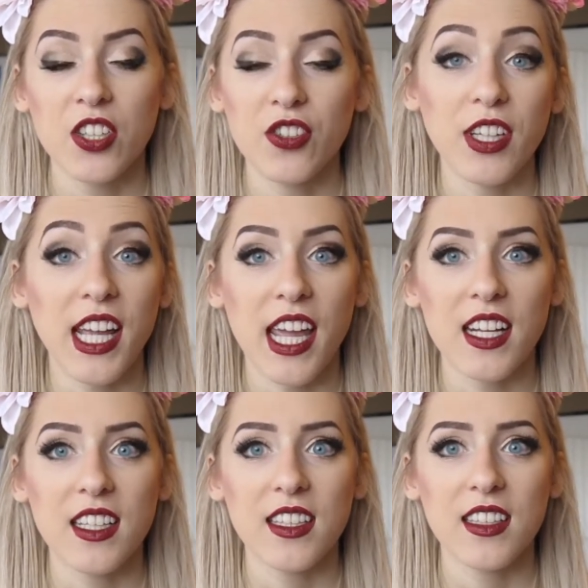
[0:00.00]

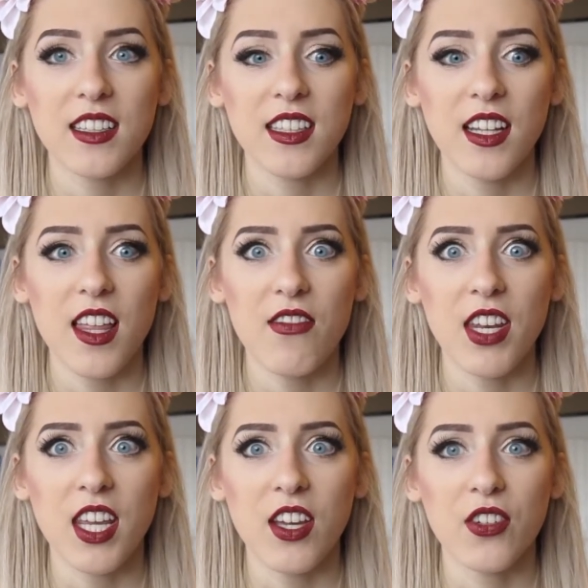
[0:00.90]
create a
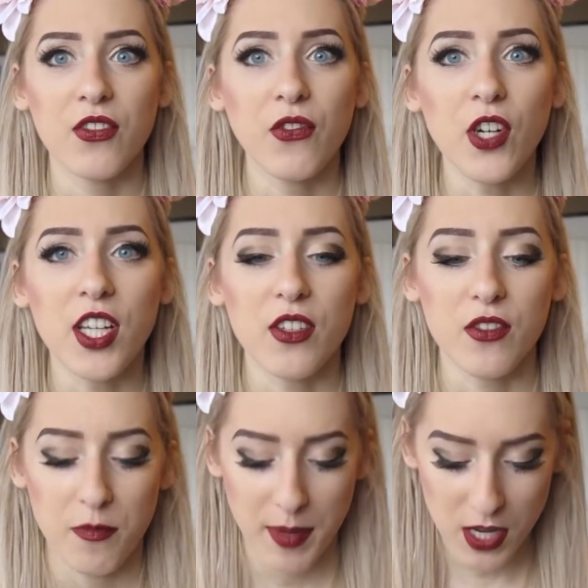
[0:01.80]
video for
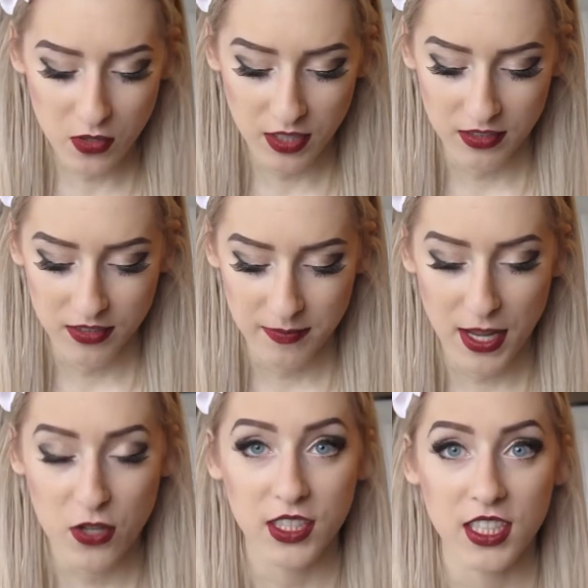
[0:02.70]
you, my
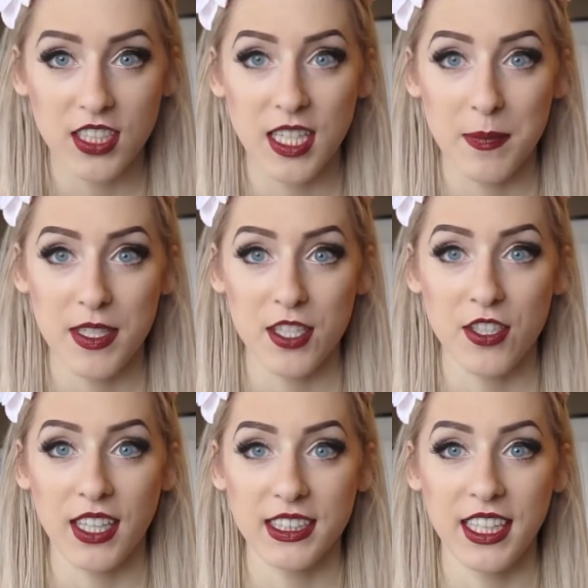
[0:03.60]
own little tips and
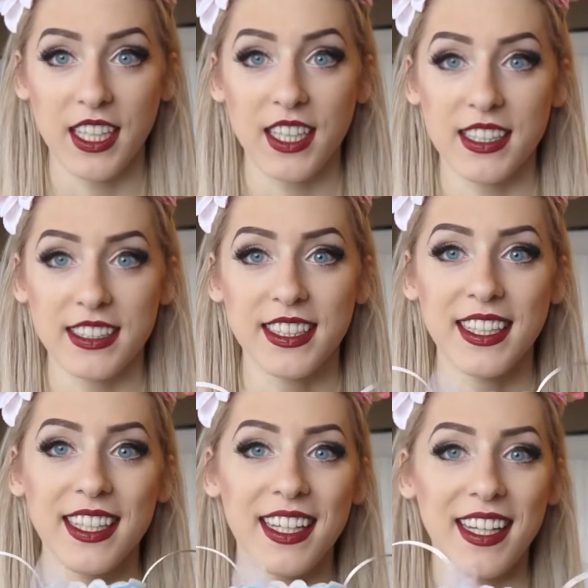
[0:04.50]
tricks here, because
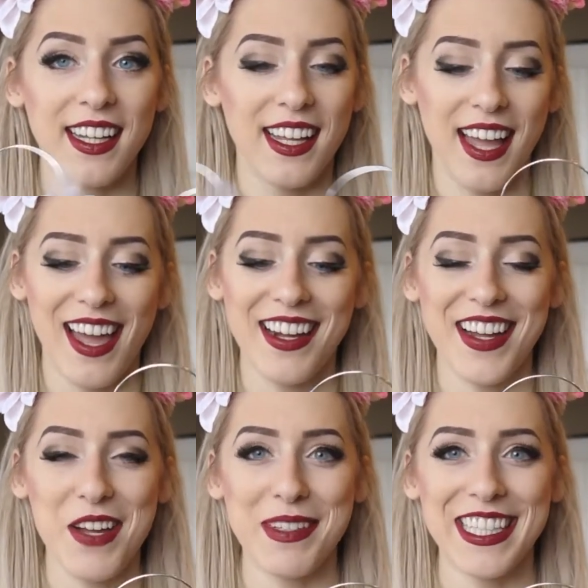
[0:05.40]
I don't know,
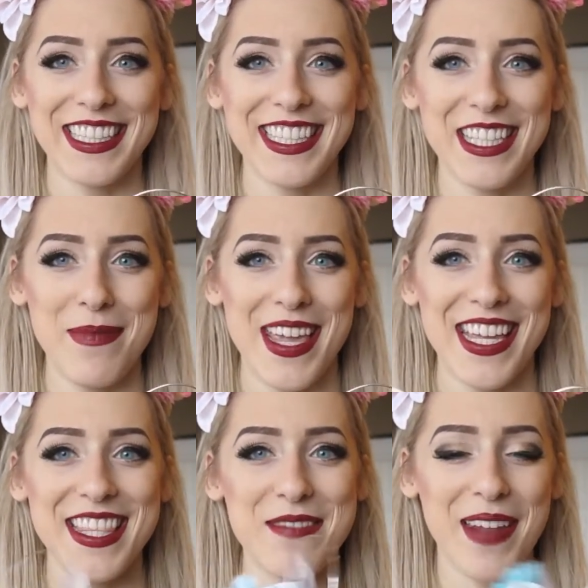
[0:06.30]
I'm addicted to
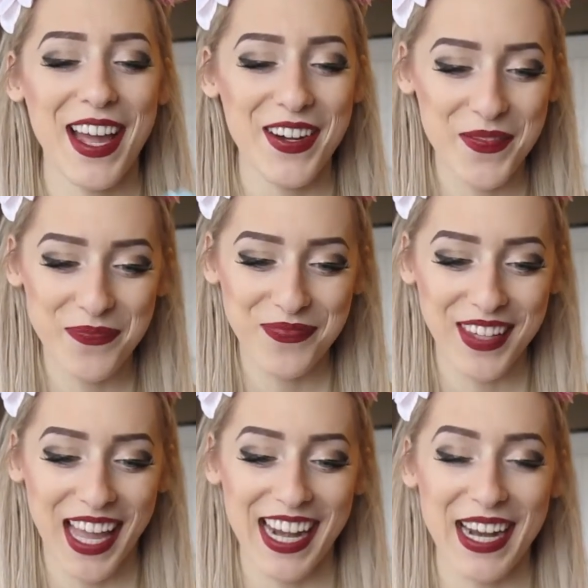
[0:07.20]
making them now,
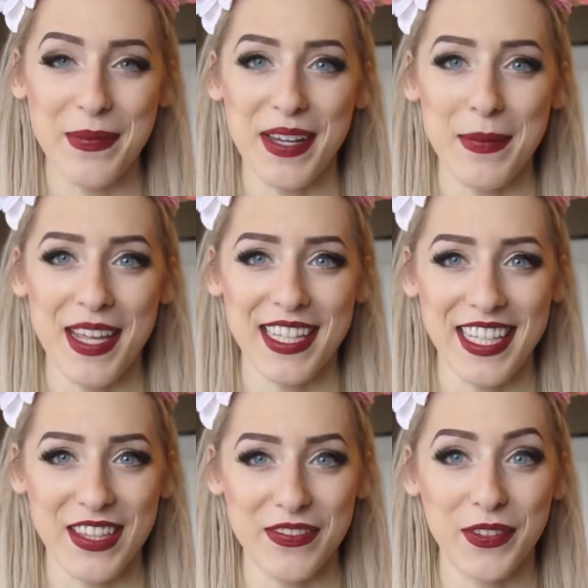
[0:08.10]
and I want to make
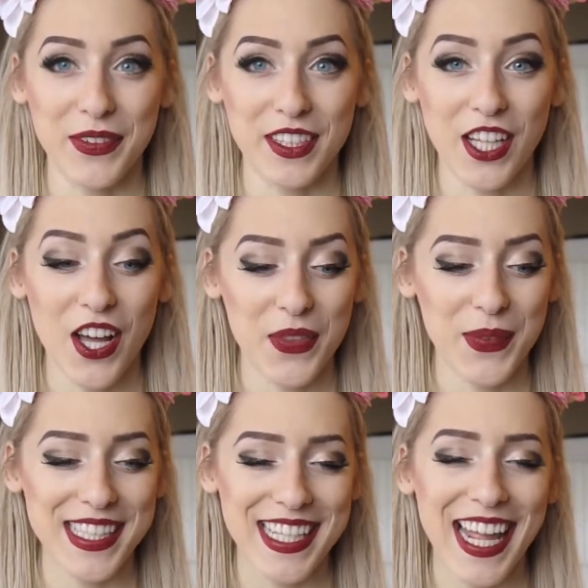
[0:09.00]
the cloth
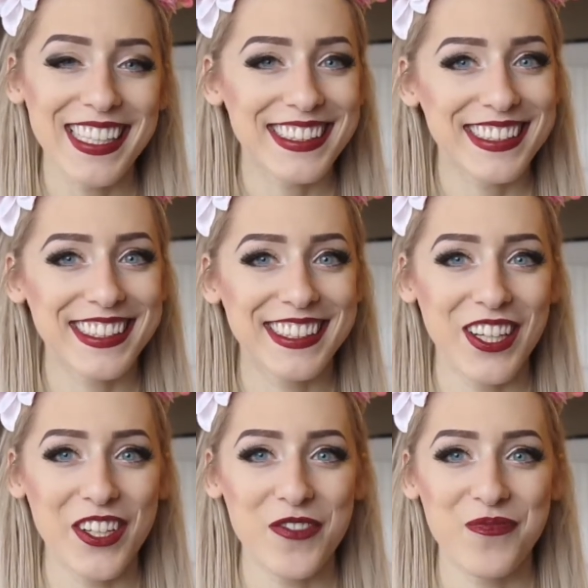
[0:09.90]
ones next.
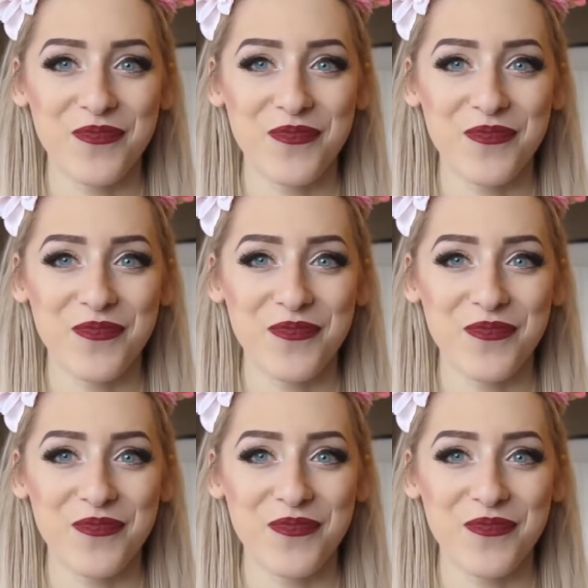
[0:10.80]
So